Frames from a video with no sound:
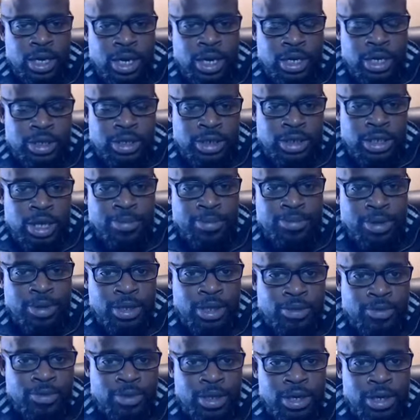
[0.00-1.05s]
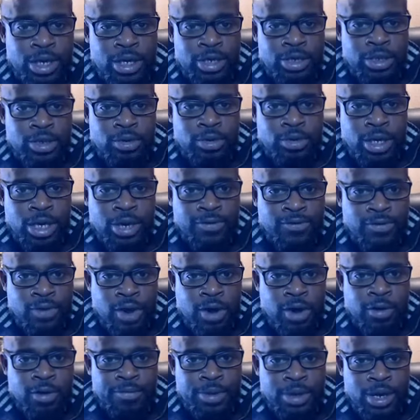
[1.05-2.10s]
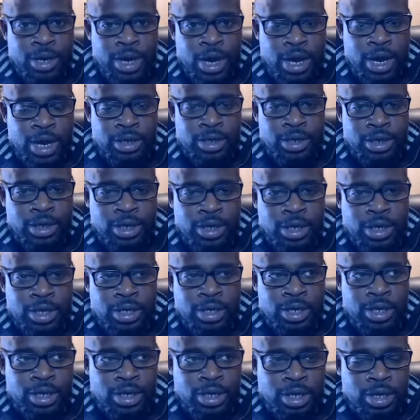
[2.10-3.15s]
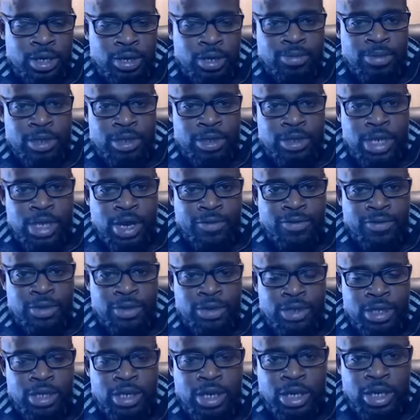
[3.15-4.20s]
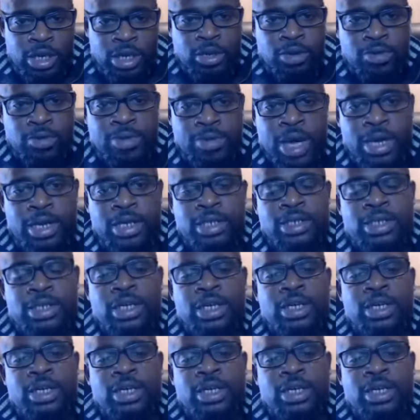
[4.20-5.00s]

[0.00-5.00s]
is something that we need to evolve beyond, that the human itself is humanity.